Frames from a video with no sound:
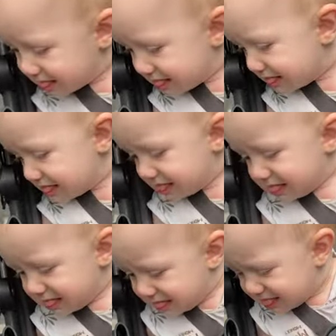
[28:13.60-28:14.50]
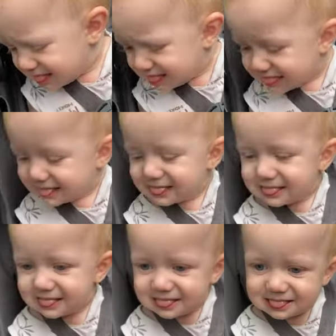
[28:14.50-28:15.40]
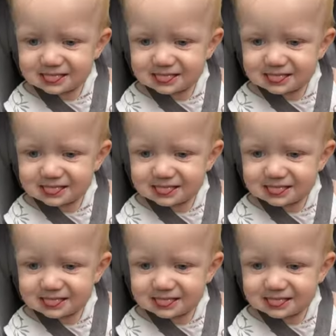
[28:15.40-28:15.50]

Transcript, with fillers: dropped that. Well, darling,